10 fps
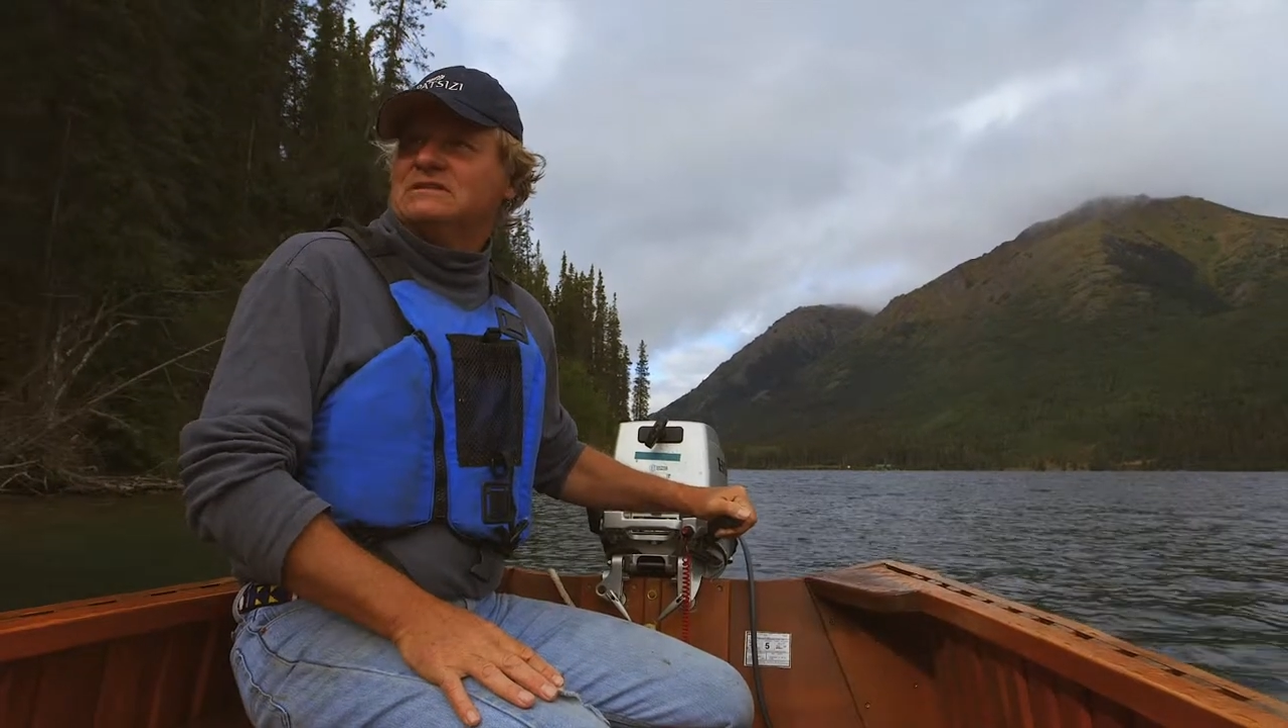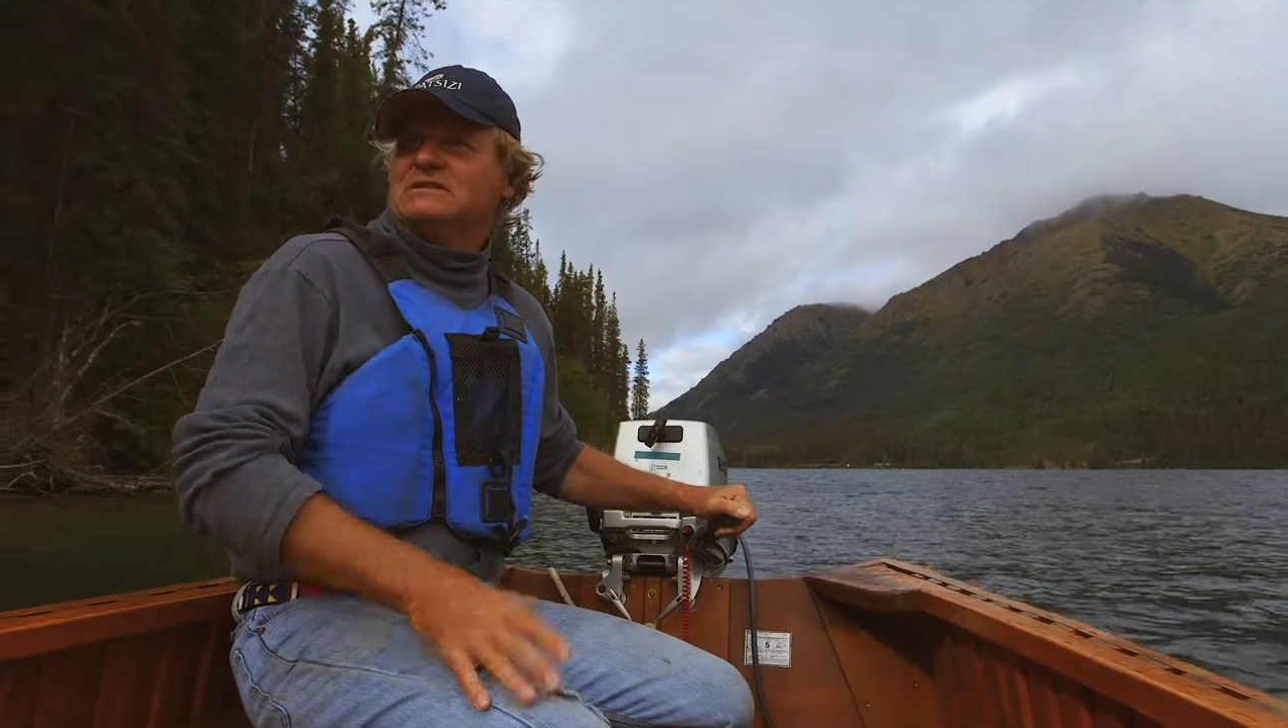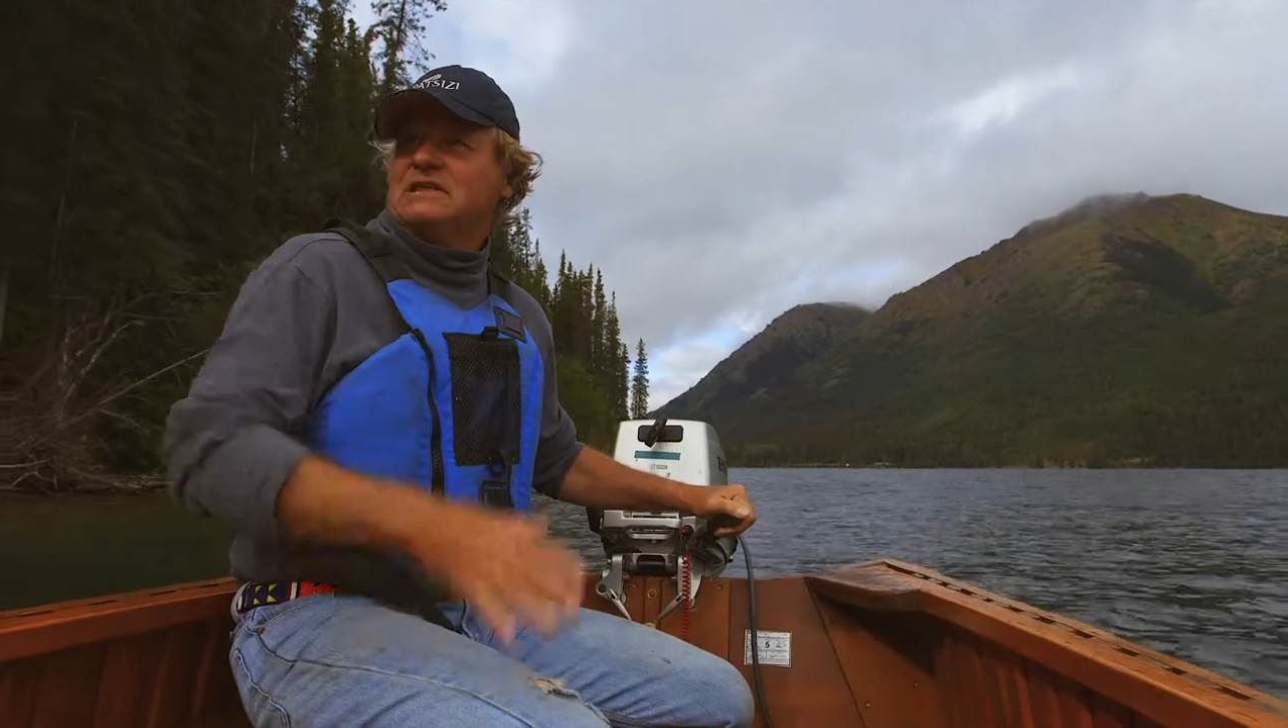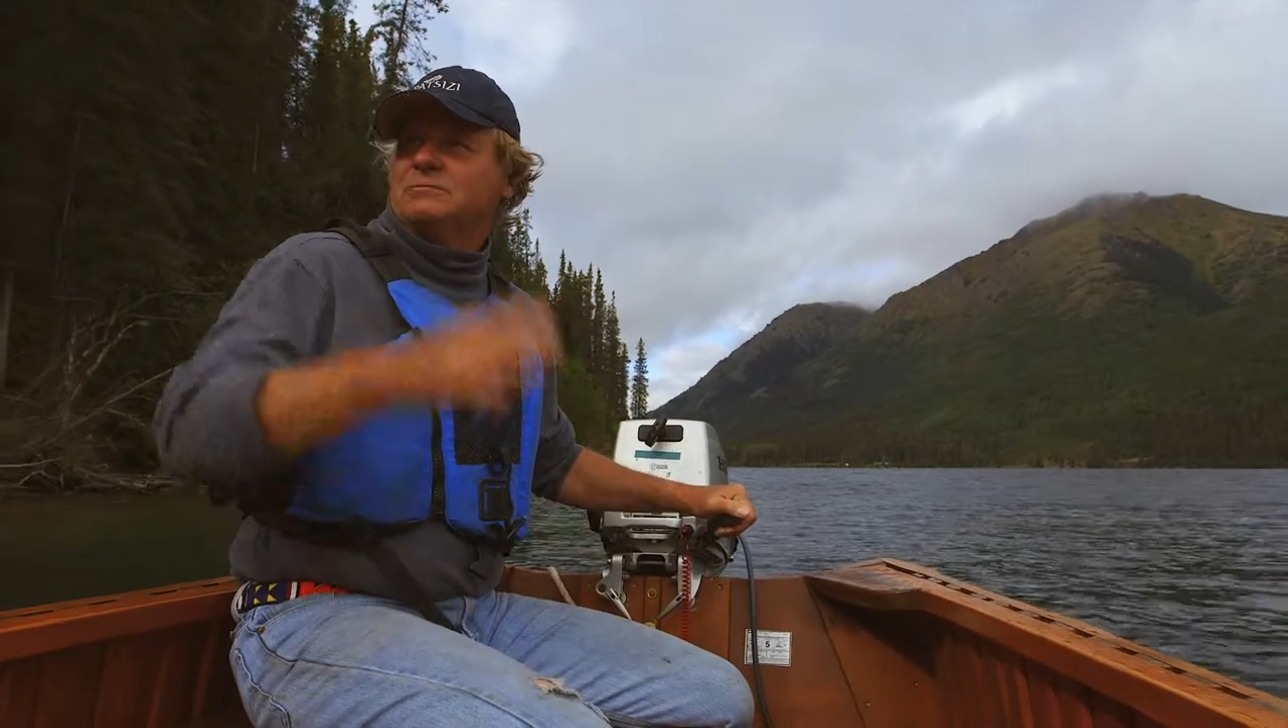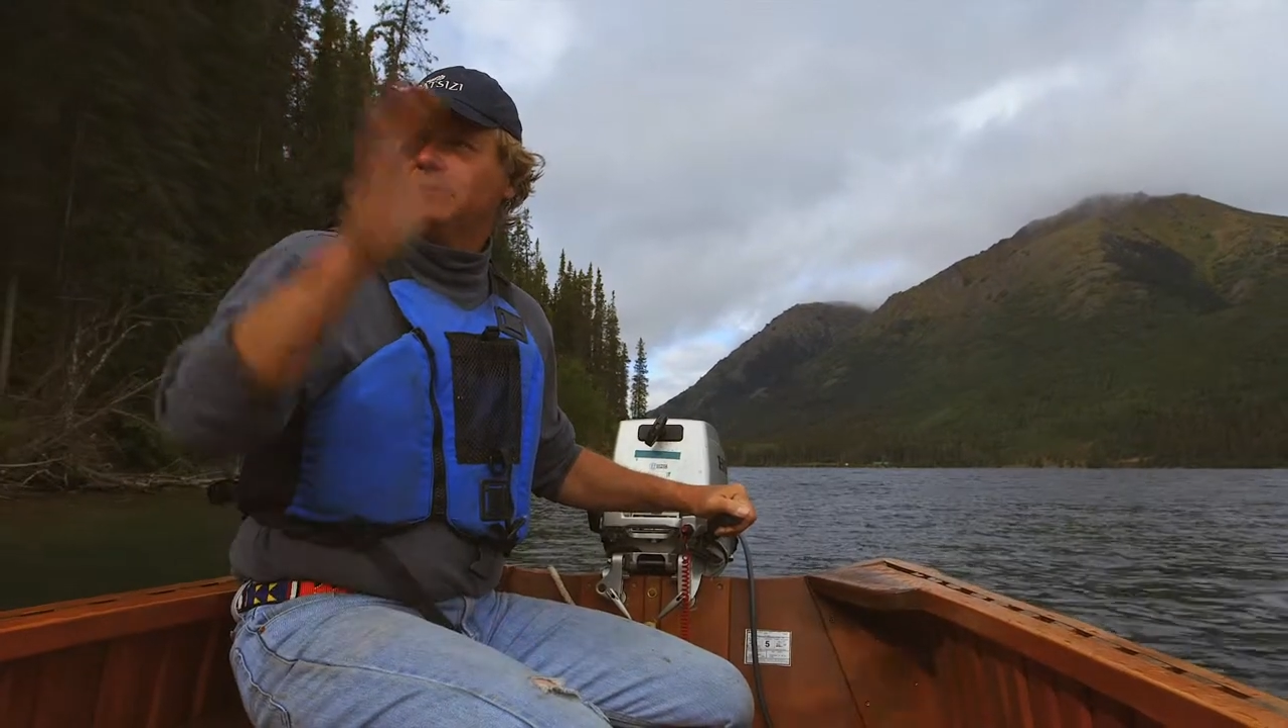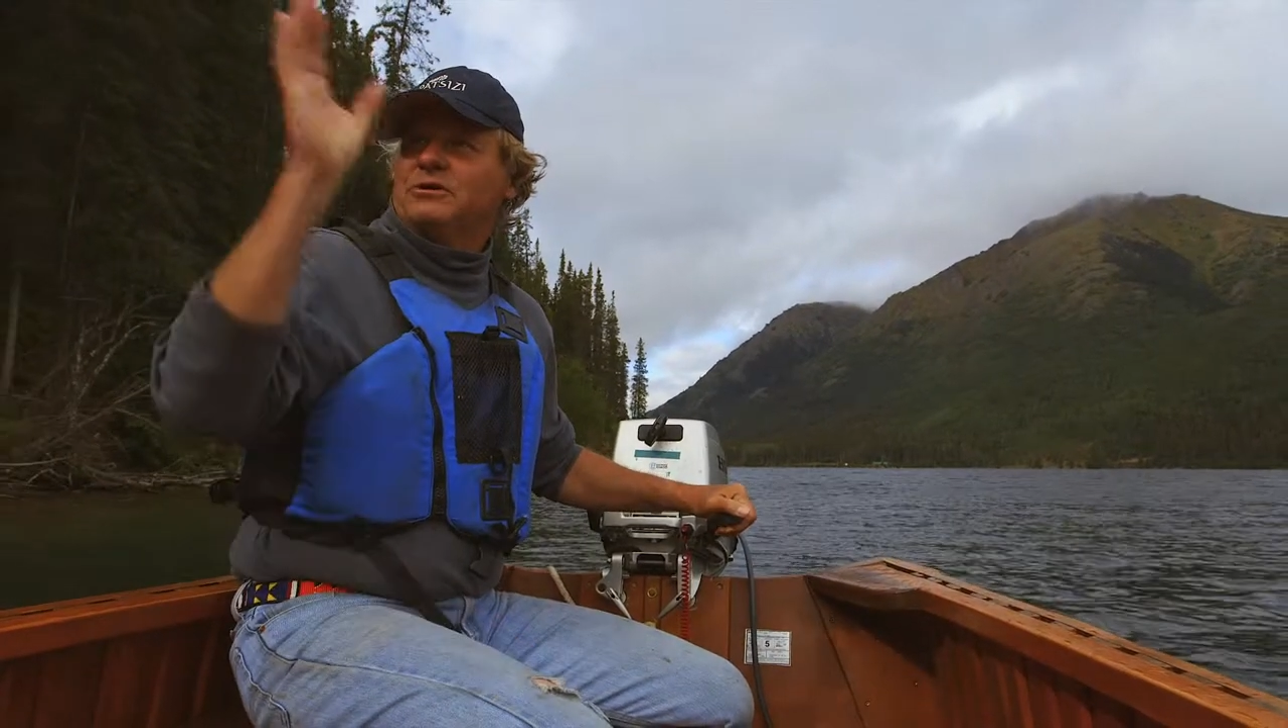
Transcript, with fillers: and set up